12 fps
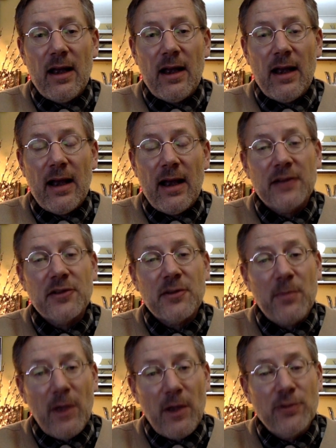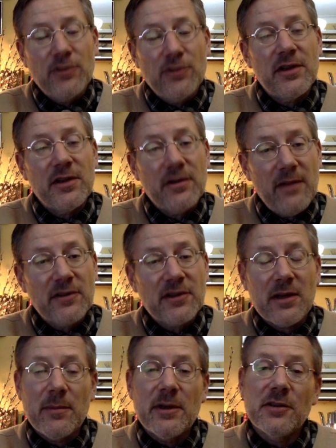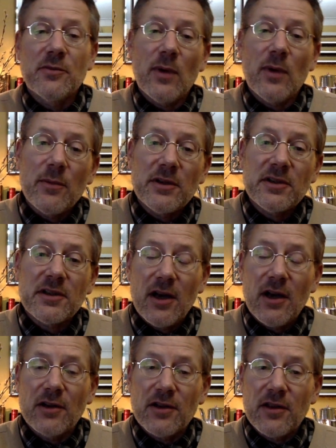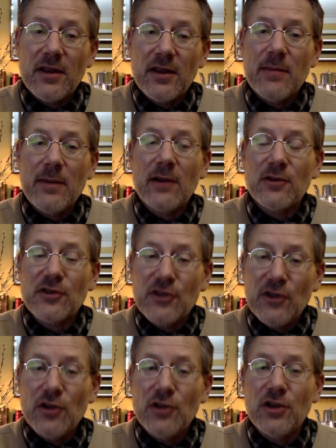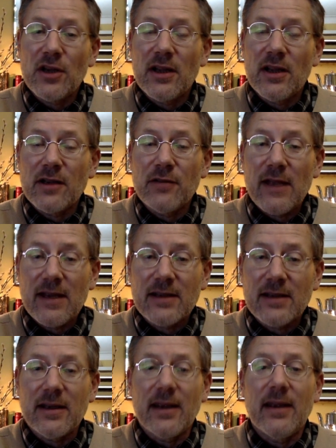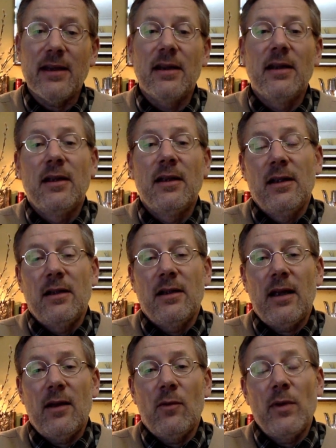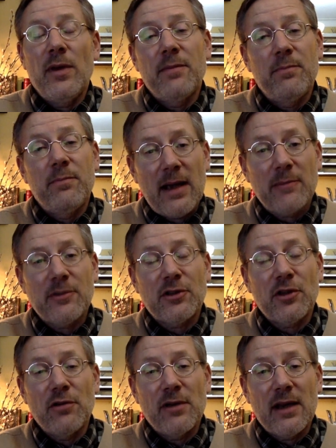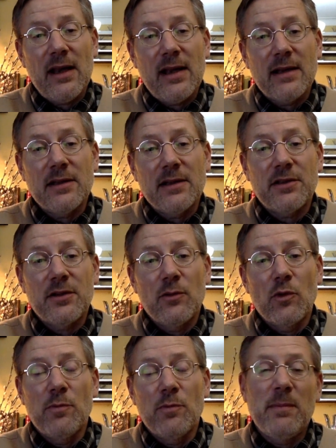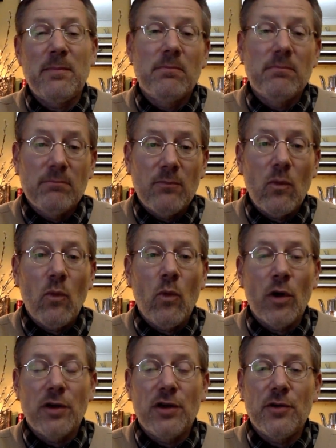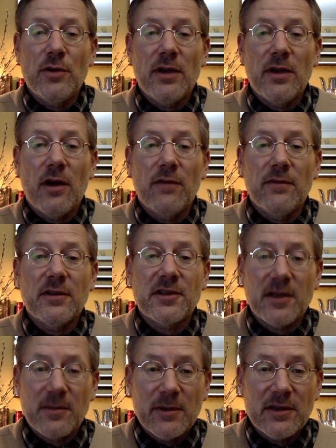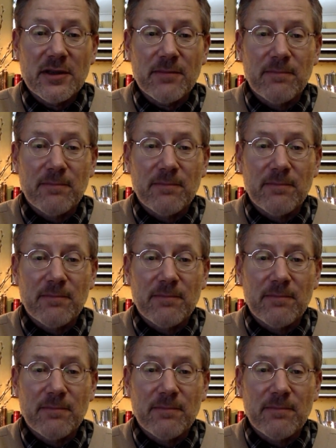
And I suppose the degree of astigmatism where we start to think about surgically correcting it with perhaps a toric lens would be 1 unit of astigmatism.